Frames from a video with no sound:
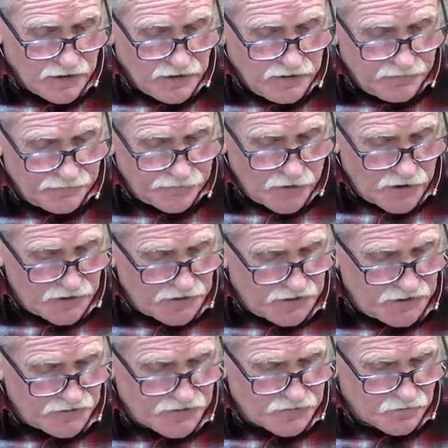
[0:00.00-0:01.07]
fought
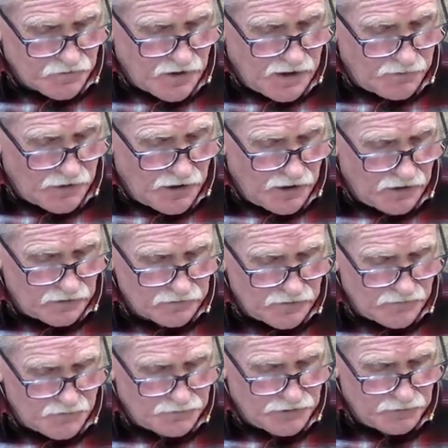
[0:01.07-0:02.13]
against Rabbah of
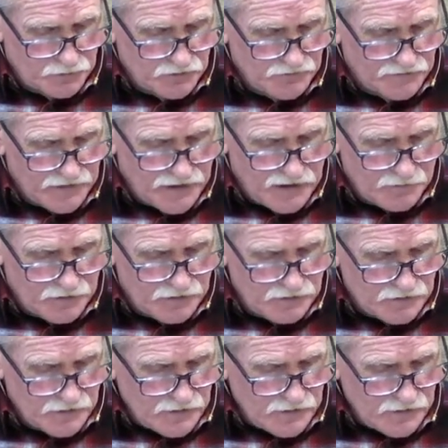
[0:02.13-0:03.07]
the people of Ammon